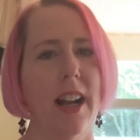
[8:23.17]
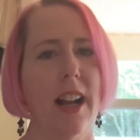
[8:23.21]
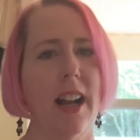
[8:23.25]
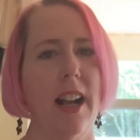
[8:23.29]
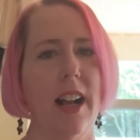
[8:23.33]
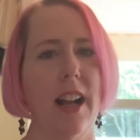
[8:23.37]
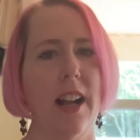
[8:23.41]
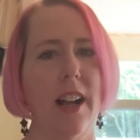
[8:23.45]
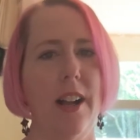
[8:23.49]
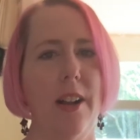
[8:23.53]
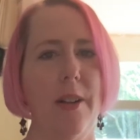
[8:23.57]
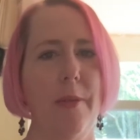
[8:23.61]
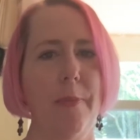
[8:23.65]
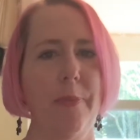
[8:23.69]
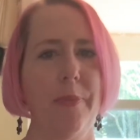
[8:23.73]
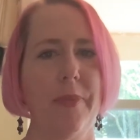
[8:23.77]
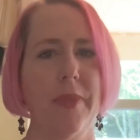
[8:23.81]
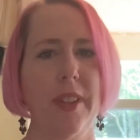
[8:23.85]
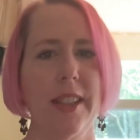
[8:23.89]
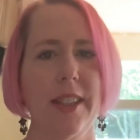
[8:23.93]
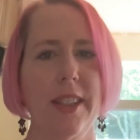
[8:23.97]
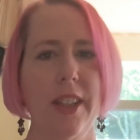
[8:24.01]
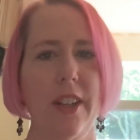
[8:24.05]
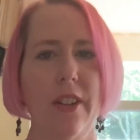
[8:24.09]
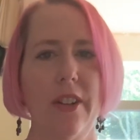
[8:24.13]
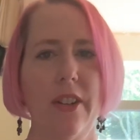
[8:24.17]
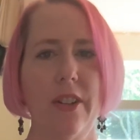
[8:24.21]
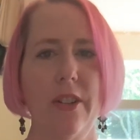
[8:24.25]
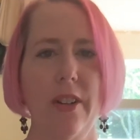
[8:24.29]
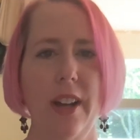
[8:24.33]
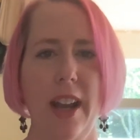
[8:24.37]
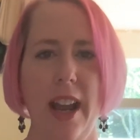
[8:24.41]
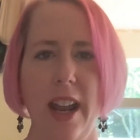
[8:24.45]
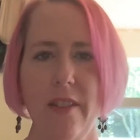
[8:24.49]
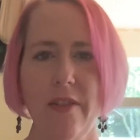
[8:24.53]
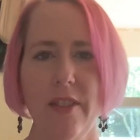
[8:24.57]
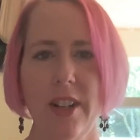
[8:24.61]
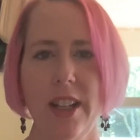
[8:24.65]
So
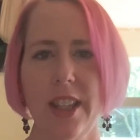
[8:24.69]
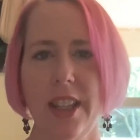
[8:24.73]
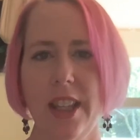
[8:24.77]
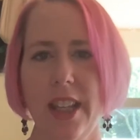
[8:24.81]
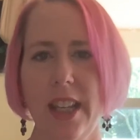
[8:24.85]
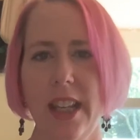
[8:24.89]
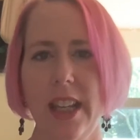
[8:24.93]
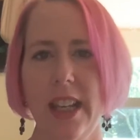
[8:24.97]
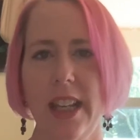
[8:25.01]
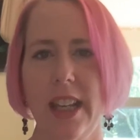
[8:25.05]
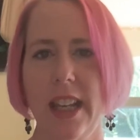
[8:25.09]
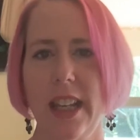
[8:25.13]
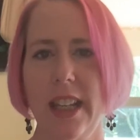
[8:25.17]
everything